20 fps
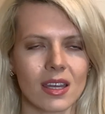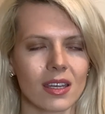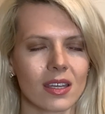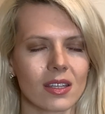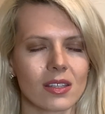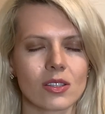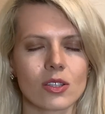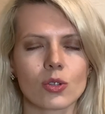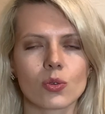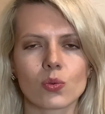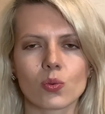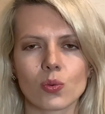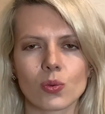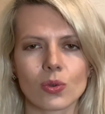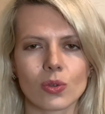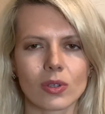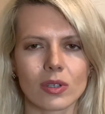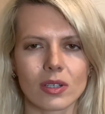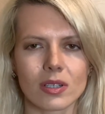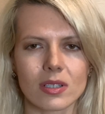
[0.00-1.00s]
in the
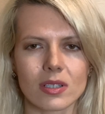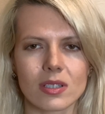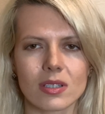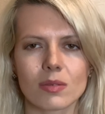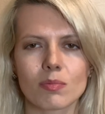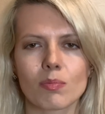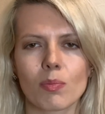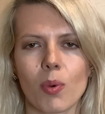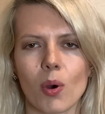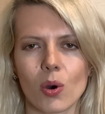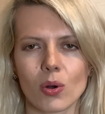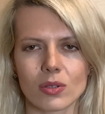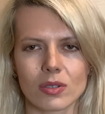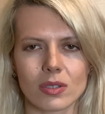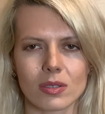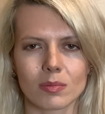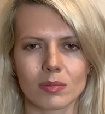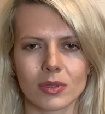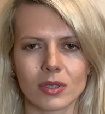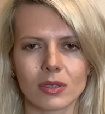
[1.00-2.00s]
worst
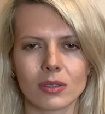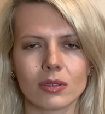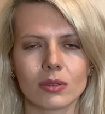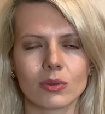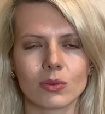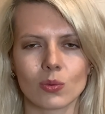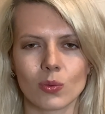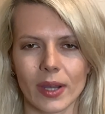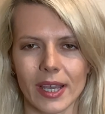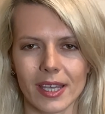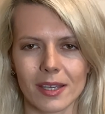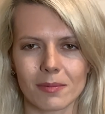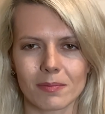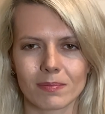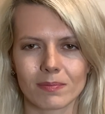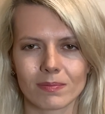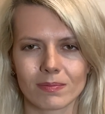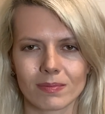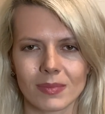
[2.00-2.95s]
possible way.